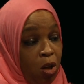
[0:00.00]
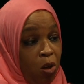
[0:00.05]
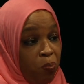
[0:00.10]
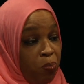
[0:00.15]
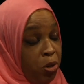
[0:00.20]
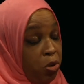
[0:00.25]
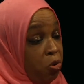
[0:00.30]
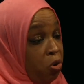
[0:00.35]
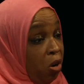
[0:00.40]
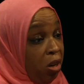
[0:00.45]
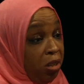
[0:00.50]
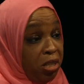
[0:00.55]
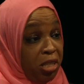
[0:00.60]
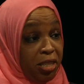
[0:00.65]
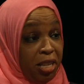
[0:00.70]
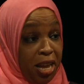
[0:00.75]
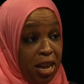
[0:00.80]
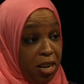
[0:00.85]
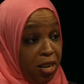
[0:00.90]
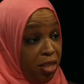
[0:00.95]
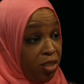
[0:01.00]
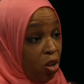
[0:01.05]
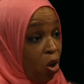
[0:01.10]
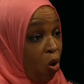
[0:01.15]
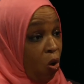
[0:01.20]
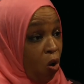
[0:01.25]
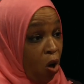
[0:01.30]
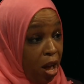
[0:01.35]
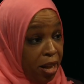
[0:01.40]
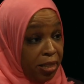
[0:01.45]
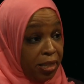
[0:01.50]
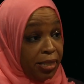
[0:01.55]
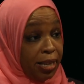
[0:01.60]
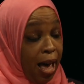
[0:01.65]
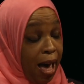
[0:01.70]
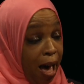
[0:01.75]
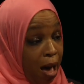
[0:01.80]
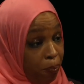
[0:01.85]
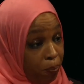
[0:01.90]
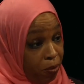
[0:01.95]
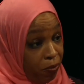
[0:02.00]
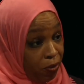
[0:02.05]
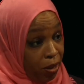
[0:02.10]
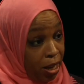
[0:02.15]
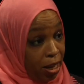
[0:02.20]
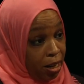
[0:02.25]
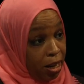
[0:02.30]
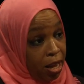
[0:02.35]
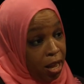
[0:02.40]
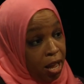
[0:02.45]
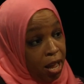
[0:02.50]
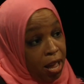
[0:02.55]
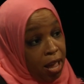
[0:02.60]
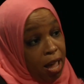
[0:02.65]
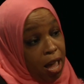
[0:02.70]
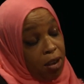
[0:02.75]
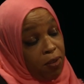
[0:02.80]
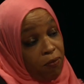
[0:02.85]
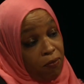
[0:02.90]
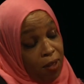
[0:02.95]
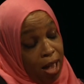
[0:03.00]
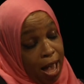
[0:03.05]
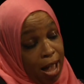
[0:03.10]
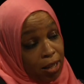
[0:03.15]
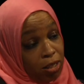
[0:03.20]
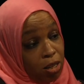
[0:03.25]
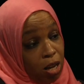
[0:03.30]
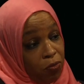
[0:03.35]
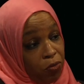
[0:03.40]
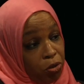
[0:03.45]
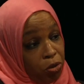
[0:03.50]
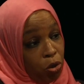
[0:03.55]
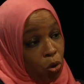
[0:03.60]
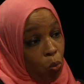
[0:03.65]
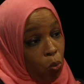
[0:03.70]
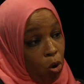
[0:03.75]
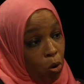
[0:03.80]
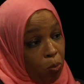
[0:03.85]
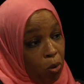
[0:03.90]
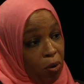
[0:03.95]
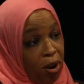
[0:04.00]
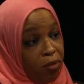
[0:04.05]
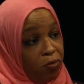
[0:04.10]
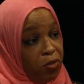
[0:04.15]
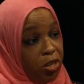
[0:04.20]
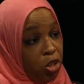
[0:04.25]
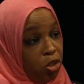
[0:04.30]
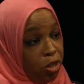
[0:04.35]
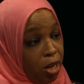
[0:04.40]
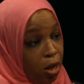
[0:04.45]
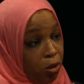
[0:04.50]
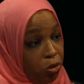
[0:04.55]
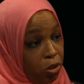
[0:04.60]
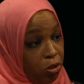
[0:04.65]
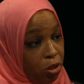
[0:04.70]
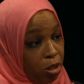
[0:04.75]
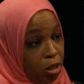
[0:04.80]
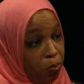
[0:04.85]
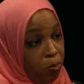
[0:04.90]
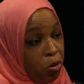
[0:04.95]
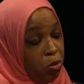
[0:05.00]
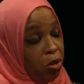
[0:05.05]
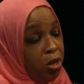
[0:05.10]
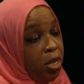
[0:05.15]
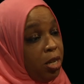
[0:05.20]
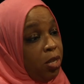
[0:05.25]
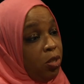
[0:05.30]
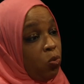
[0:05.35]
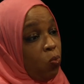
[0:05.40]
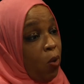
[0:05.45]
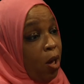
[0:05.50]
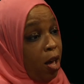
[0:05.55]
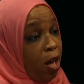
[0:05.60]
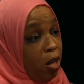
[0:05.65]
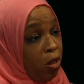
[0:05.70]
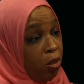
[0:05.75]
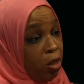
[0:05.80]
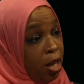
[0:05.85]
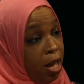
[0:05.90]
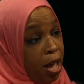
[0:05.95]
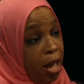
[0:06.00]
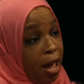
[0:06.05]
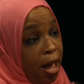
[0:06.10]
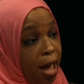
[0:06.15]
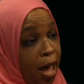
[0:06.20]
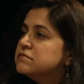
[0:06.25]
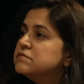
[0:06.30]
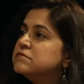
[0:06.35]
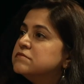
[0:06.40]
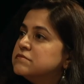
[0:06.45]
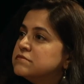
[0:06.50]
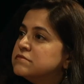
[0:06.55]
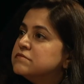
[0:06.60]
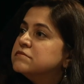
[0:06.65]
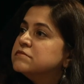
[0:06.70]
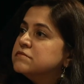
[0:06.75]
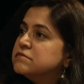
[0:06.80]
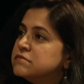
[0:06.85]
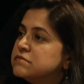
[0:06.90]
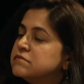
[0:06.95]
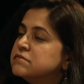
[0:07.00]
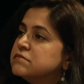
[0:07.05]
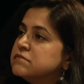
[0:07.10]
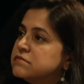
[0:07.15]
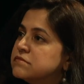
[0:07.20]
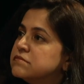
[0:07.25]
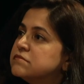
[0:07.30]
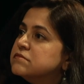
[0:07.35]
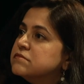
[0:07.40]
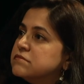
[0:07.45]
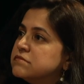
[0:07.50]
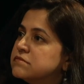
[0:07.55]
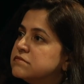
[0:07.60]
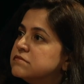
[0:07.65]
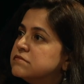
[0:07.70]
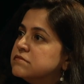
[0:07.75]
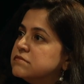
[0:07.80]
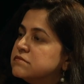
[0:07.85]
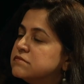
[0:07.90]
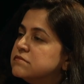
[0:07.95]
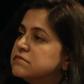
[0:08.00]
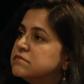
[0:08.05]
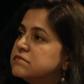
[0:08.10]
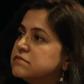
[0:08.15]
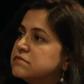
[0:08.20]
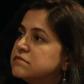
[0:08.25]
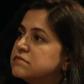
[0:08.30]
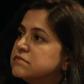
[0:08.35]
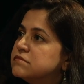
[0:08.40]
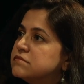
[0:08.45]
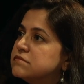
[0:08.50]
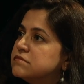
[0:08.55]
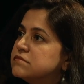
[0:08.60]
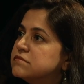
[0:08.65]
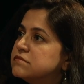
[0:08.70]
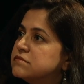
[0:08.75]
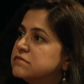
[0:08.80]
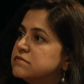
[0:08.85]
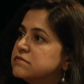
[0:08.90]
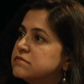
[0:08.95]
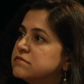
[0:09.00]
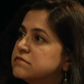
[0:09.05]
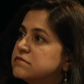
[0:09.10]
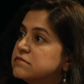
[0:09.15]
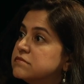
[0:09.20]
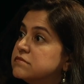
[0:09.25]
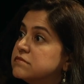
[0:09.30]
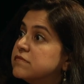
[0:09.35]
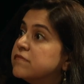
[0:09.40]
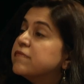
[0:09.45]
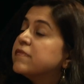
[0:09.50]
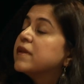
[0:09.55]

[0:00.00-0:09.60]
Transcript: But New York State is on top of it. Right. And in fact, Governor Cuomo had reached out to the community as well and had ordered his police force to be more visible and present